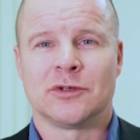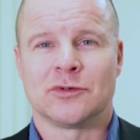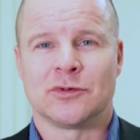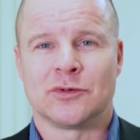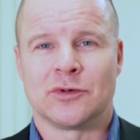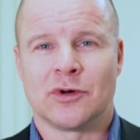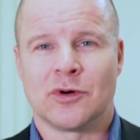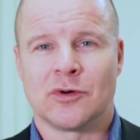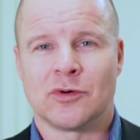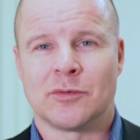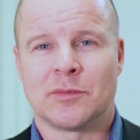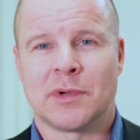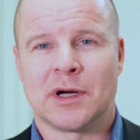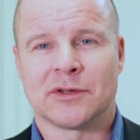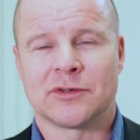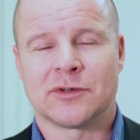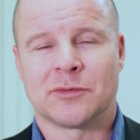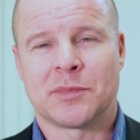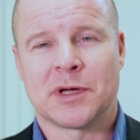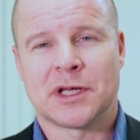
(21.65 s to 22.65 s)
to know
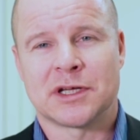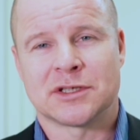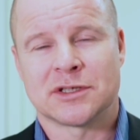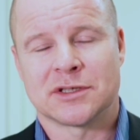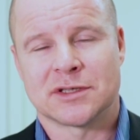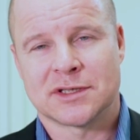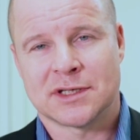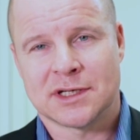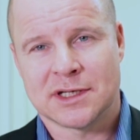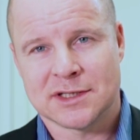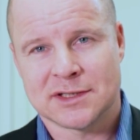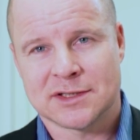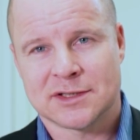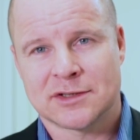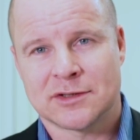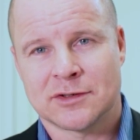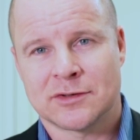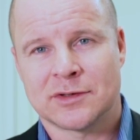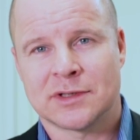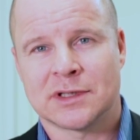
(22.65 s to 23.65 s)
about the patient's
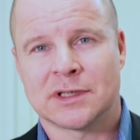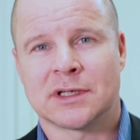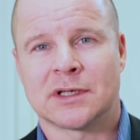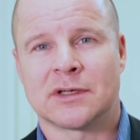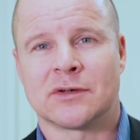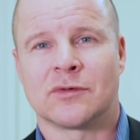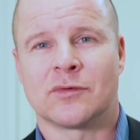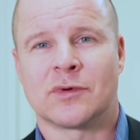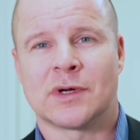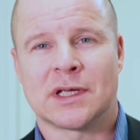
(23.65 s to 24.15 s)
history and